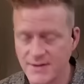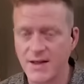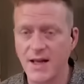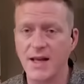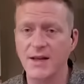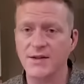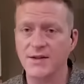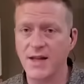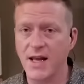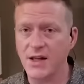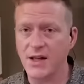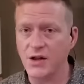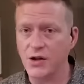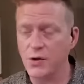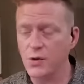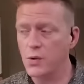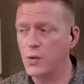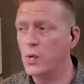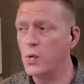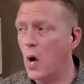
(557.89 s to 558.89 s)
that says that
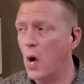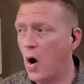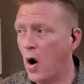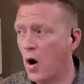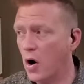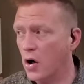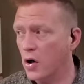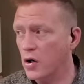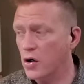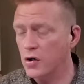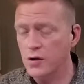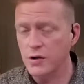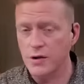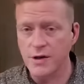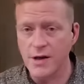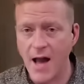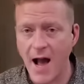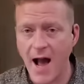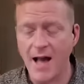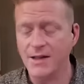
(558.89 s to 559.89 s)
you are
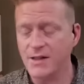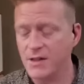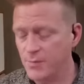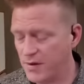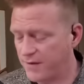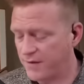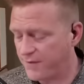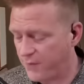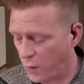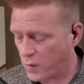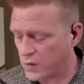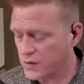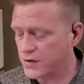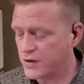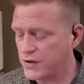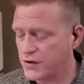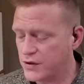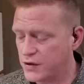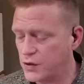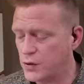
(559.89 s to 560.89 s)
not not to be
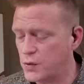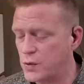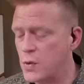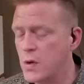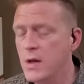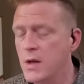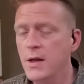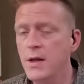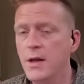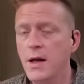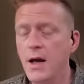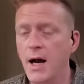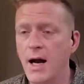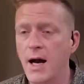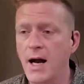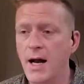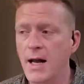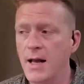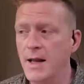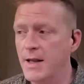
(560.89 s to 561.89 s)
forced to,
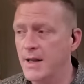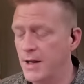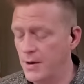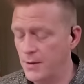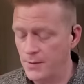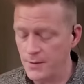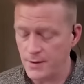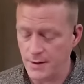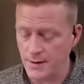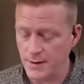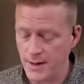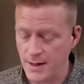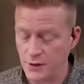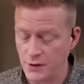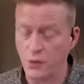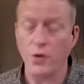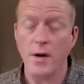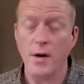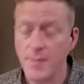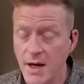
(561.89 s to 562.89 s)
uh, you know,
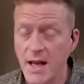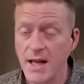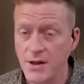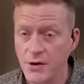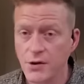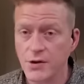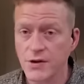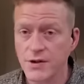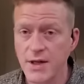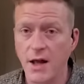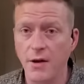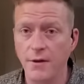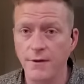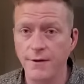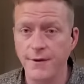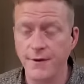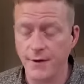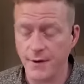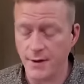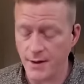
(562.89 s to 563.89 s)
incriminate
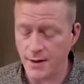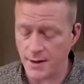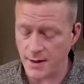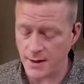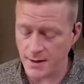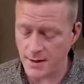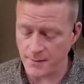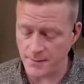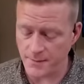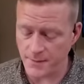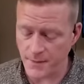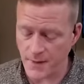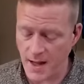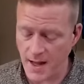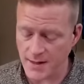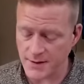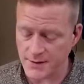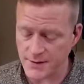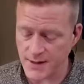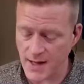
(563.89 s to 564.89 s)
yourself, um,
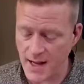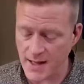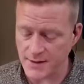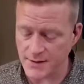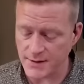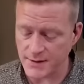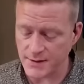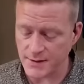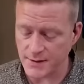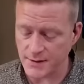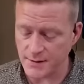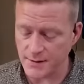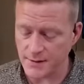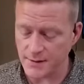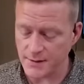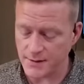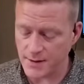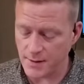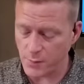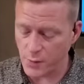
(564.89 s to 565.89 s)
as as
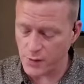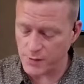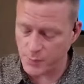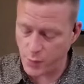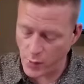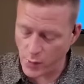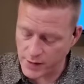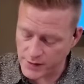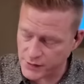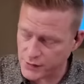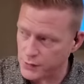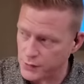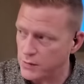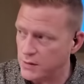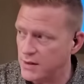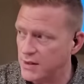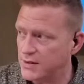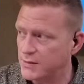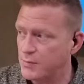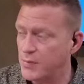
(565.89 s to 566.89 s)
some would point
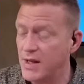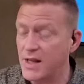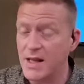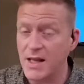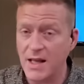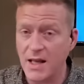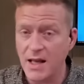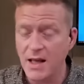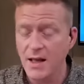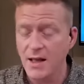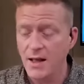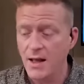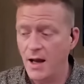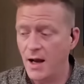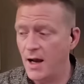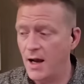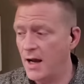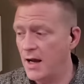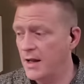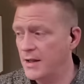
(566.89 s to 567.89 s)
to this being
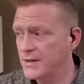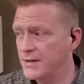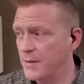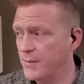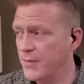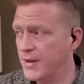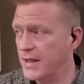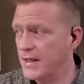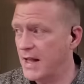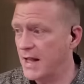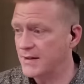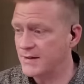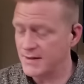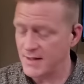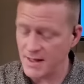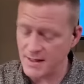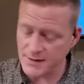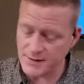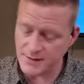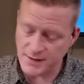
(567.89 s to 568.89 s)
uh, something that
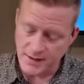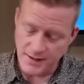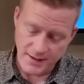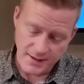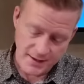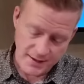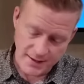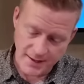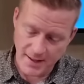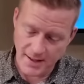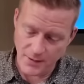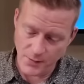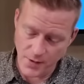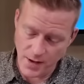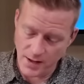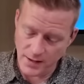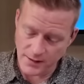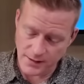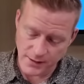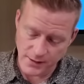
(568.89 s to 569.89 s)
says uh,
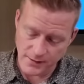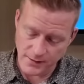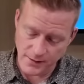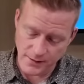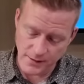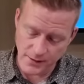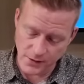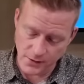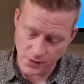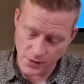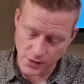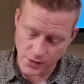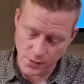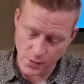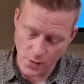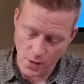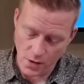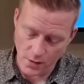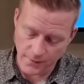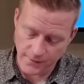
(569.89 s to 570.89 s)
well, you, you
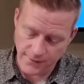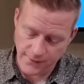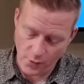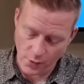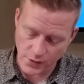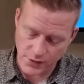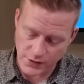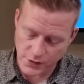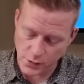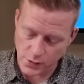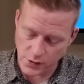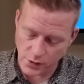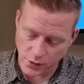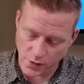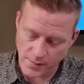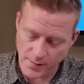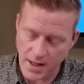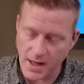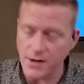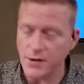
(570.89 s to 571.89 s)
you are forced to
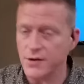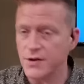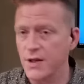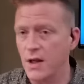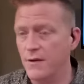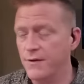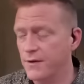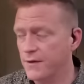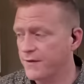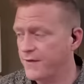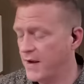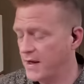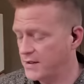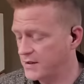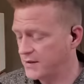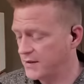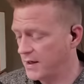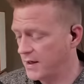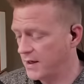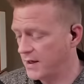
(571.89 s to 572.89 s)
incriminate yourself or
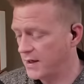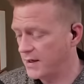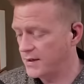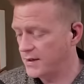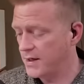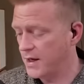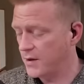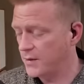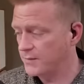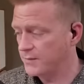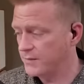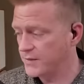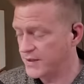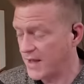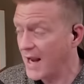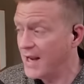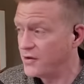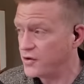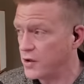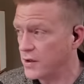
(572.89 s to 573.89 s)
face uh, you know
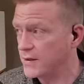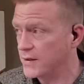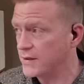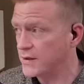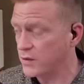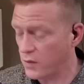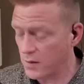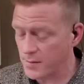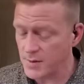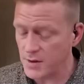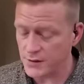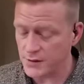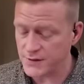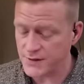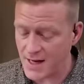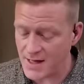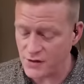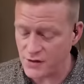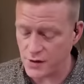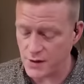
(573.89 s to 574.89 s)
sanctions, criminal
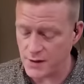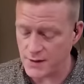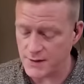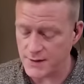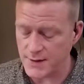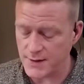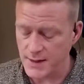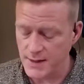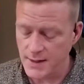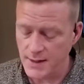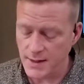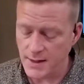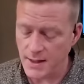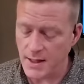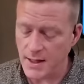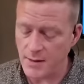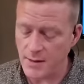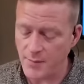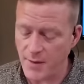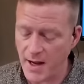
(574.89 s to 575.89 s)
sanctions,
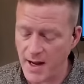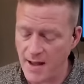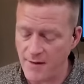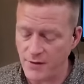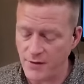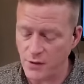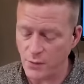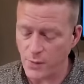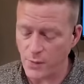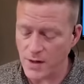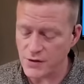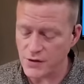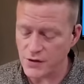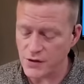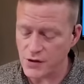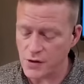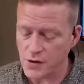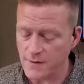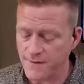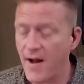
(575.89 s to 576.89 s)
uh, by having to
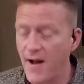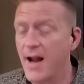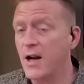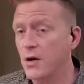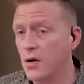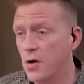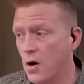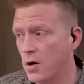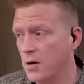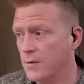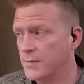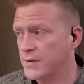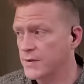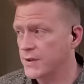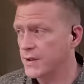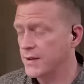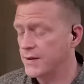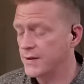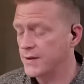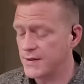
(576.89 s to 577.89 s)
register your
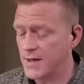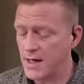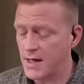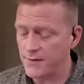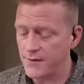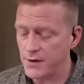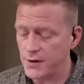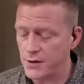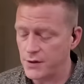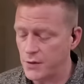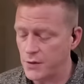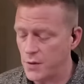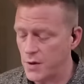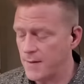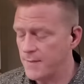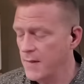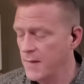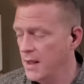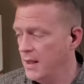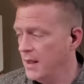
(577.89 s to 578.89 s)
firearms in the state of
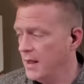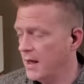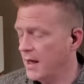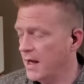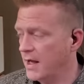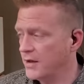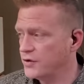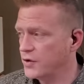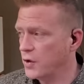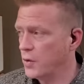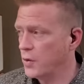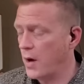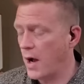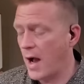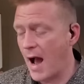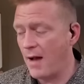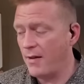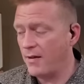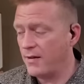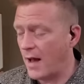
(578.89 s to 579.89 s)
Illinois. Uh, so
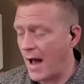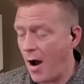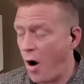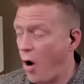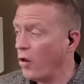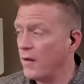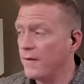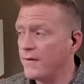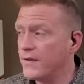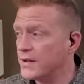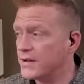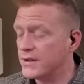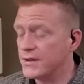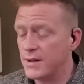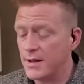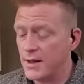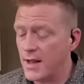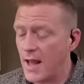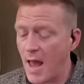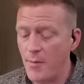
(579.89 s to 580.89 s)
I'll, all of
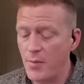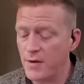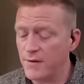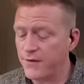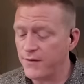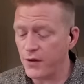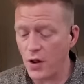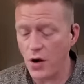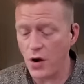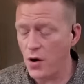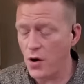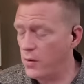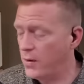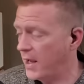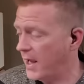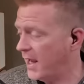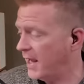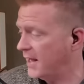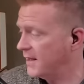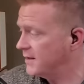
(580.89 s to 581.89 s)
this ebb and
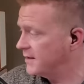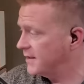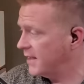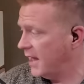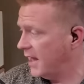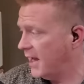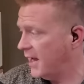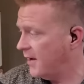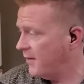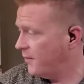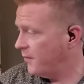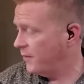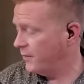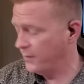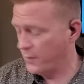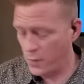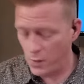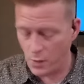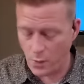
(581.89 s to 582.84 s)
flow, and uh, we'll